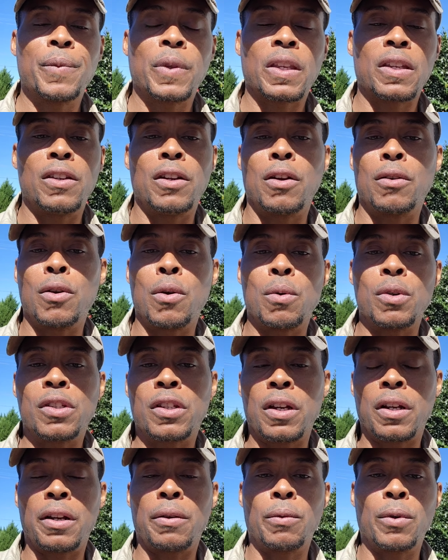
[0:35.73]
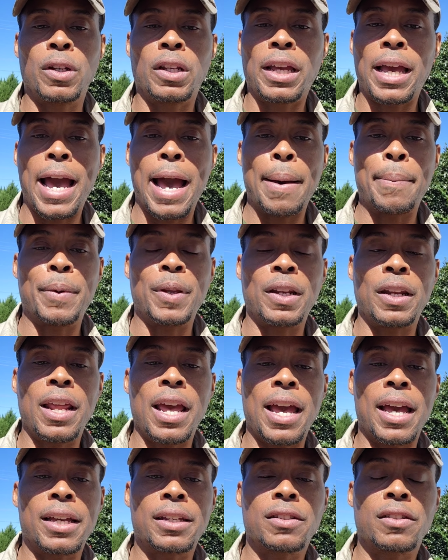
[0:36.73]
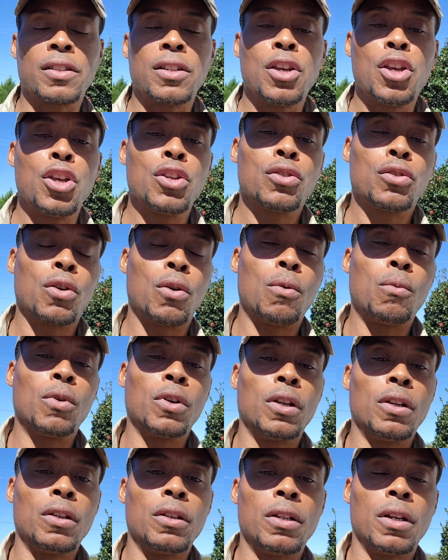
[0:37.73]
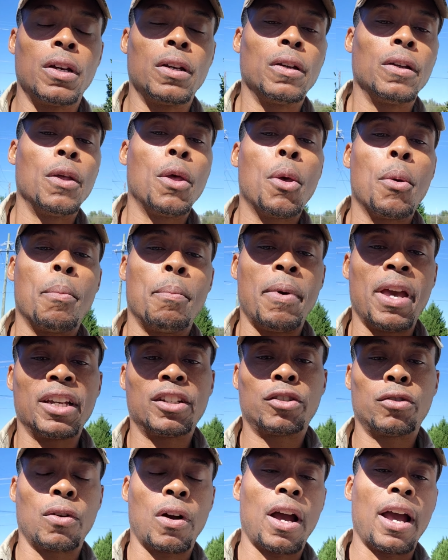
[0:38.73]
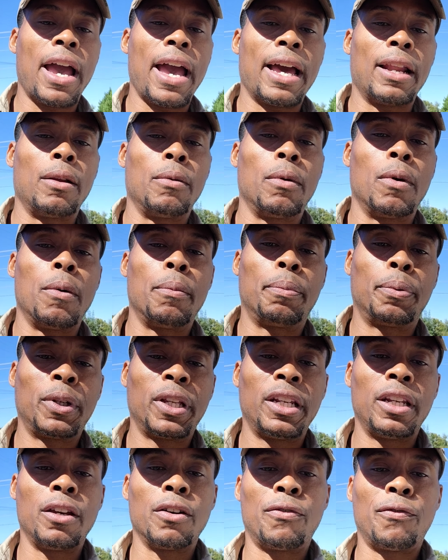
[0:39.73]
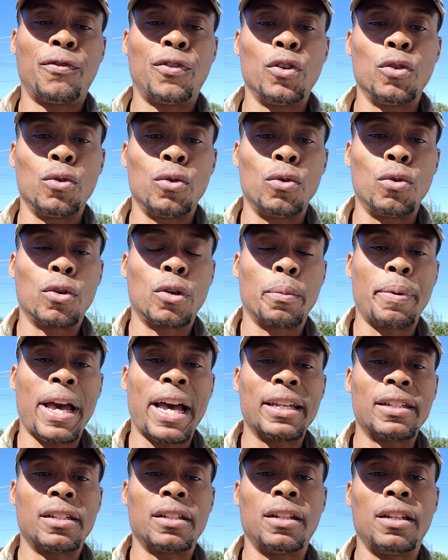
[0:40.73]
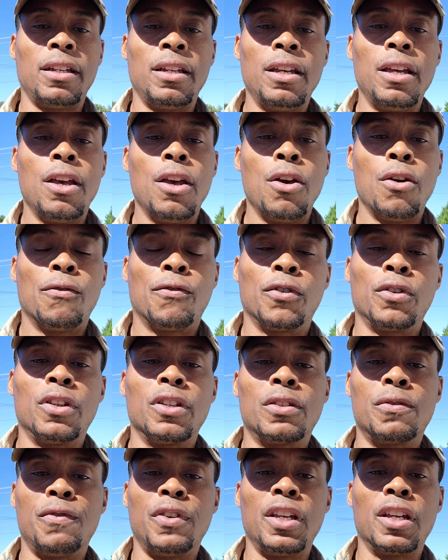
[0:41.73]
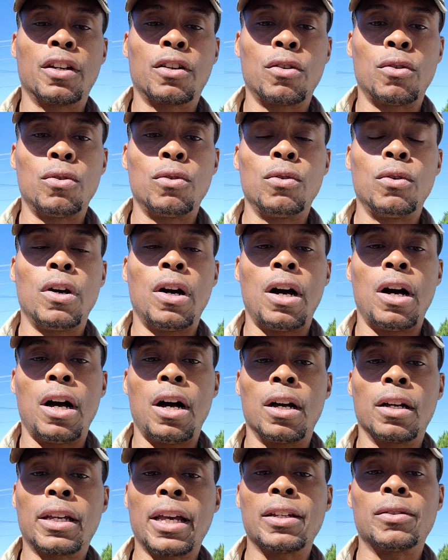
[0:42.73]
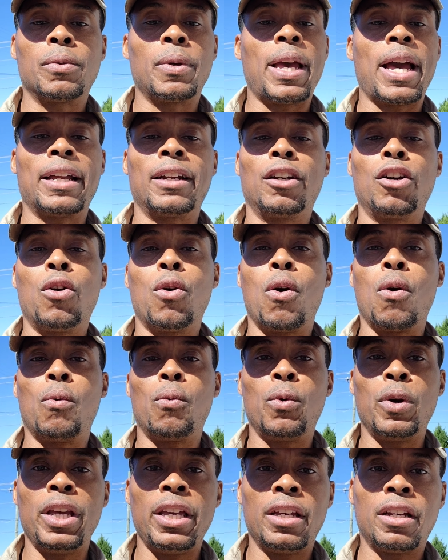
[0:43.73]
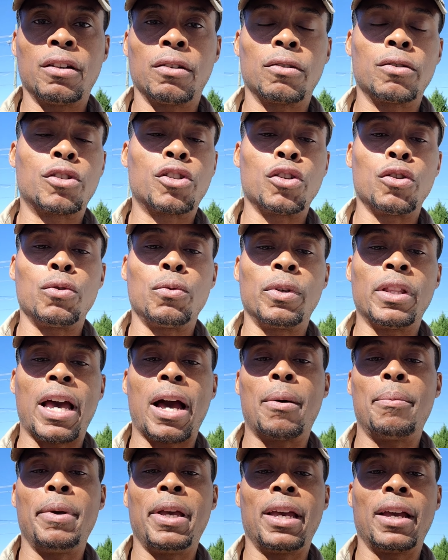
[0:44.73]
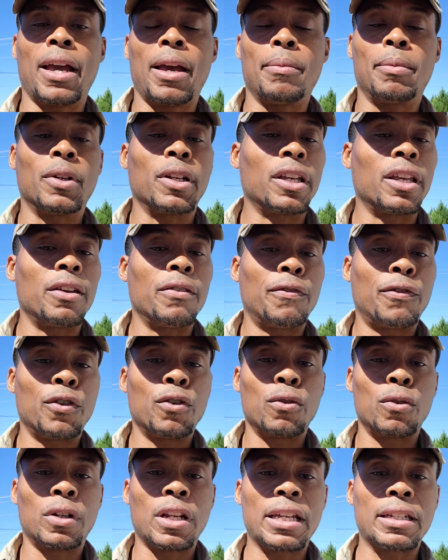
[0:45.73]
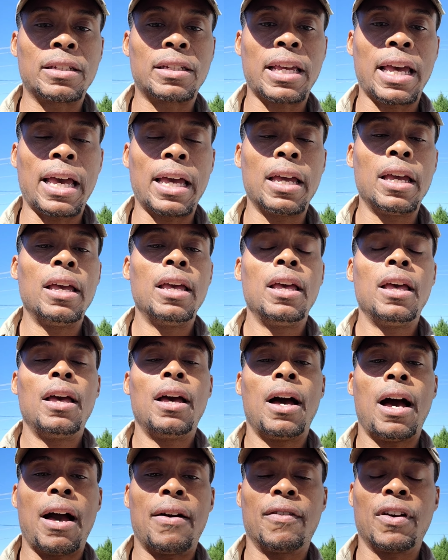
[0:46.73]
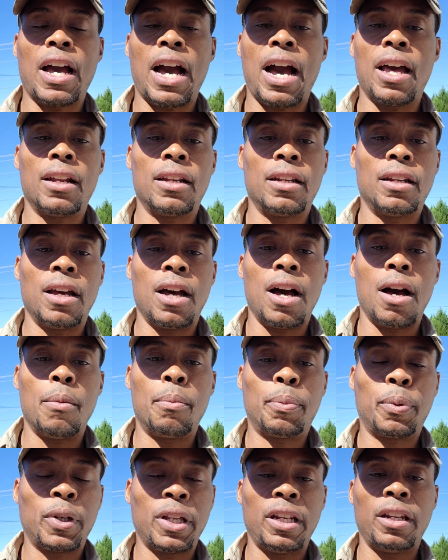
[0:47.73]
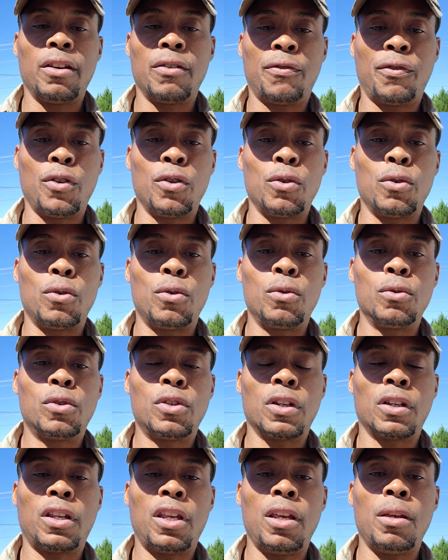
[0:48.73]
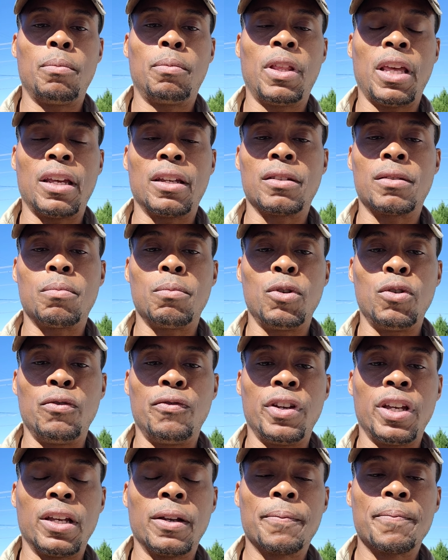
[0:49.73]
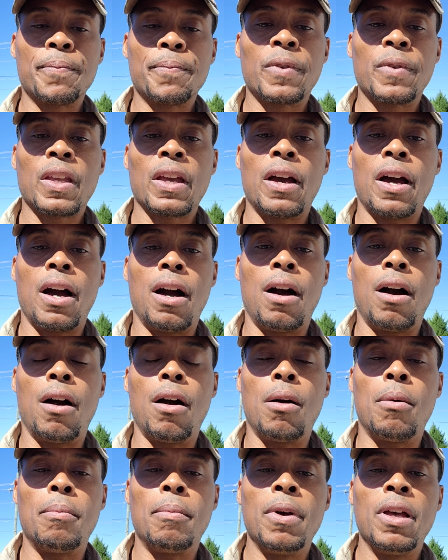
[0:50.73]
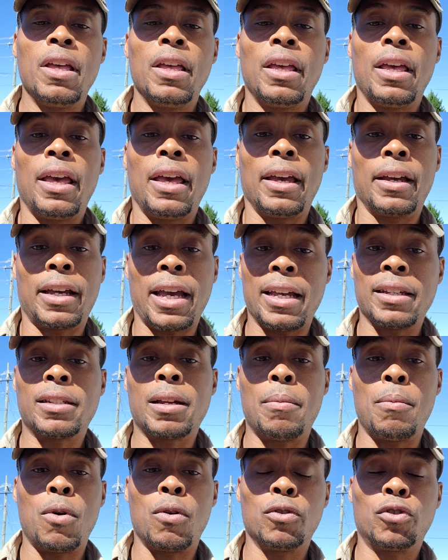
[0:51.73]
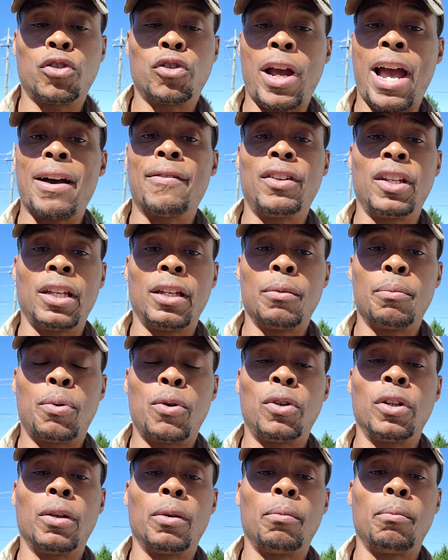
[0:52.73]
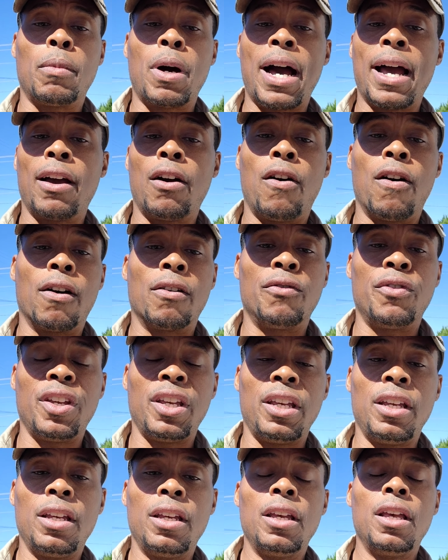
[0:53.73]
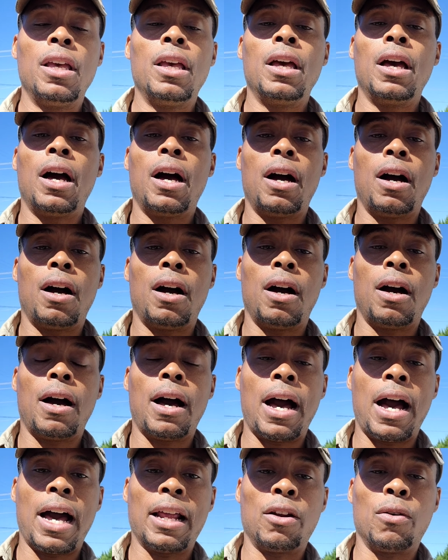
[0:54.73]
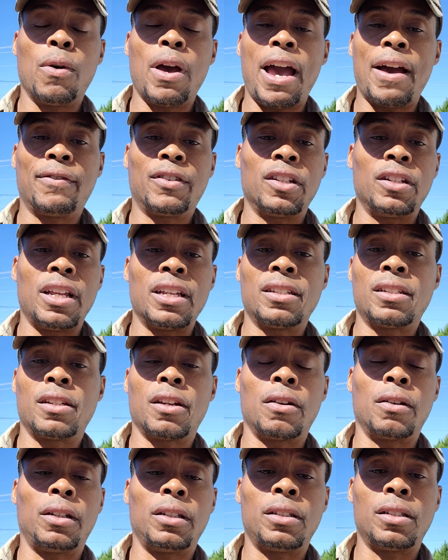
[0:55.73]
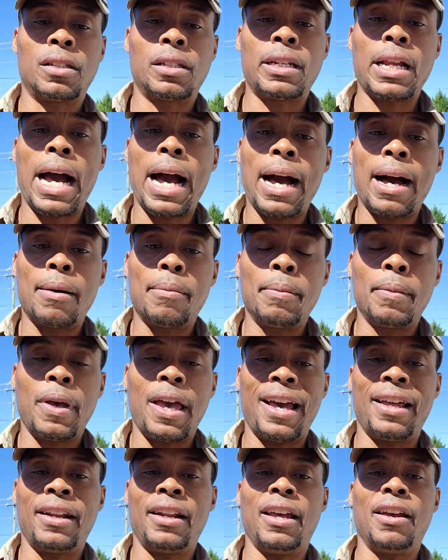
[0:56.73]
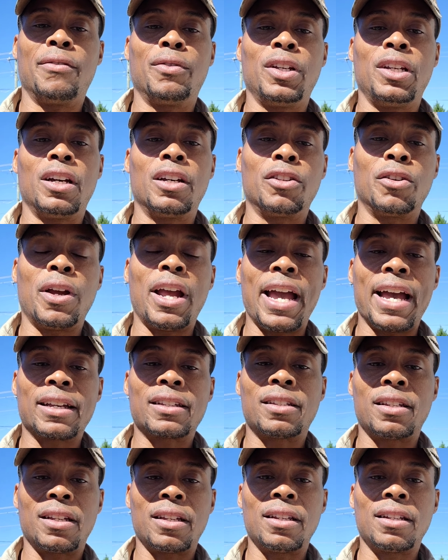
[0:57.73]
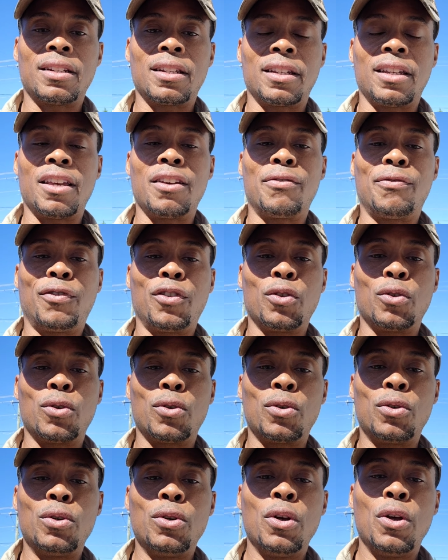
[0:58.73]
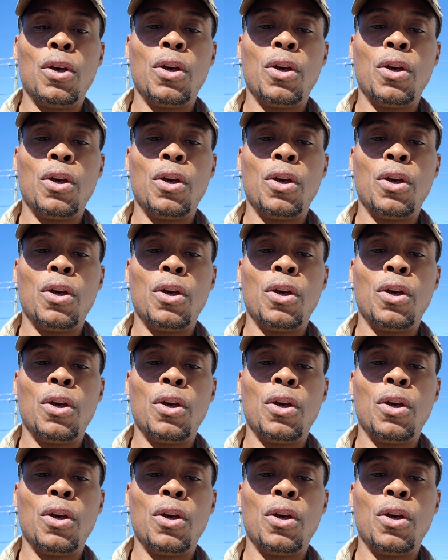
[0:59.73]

You don't know what's going to really happen next. So I wanted to make sure I had plenty of fuel capacity for this vehicle in case we had to go a week or two without being able to get fuel. Let's say I've got plenty of fuel to keep things moving. In case I'm traveling, pulling my RV, I don't have to necessarily stop at every other exit to get fuel.